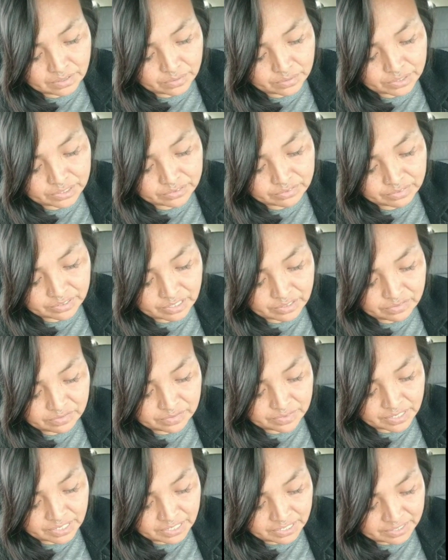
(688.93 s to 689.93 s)
What if I
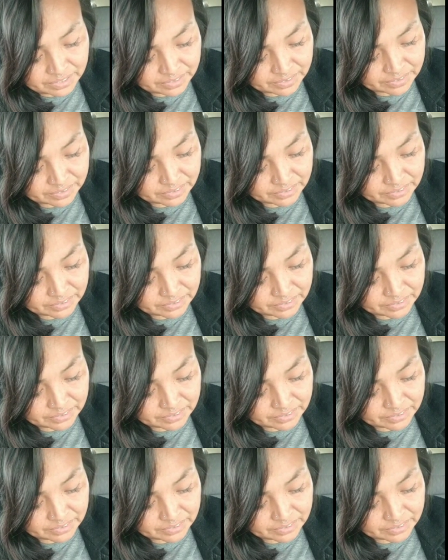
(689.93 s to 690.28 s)
failed?